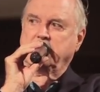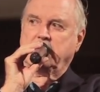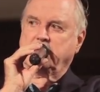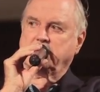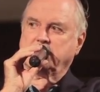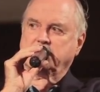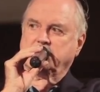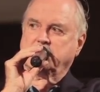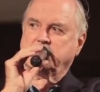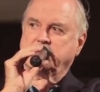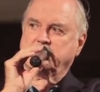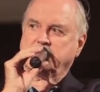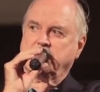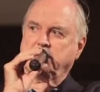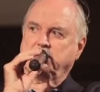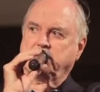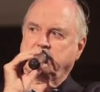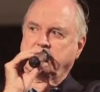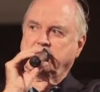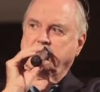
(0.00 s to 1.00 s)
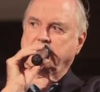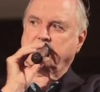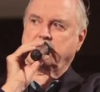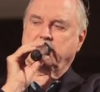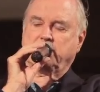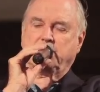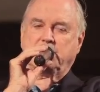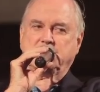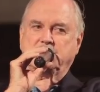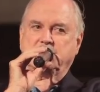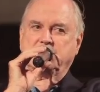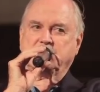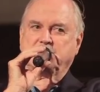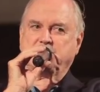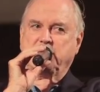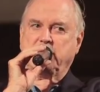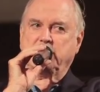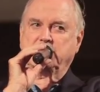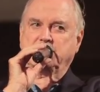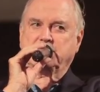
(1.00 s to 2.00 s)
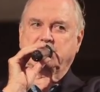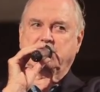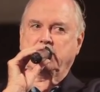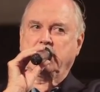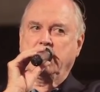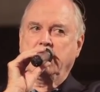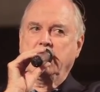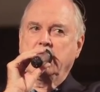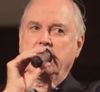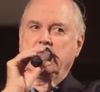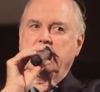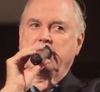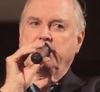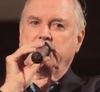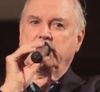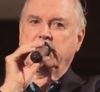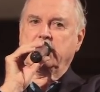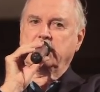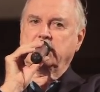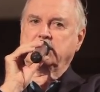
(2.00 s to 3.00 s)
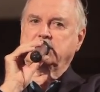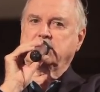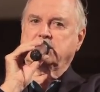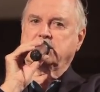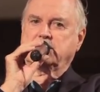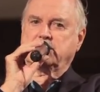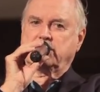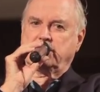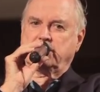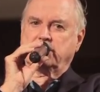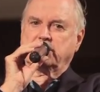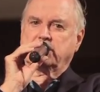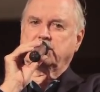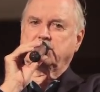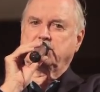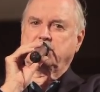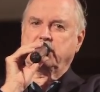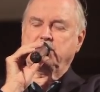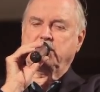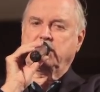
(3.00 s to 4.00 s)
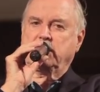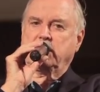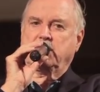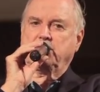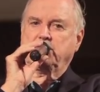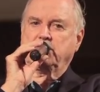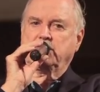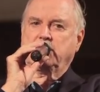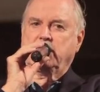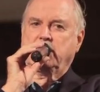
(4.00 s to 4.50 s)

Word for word: That was the sum total of one's experience. So if I had to talk to women, I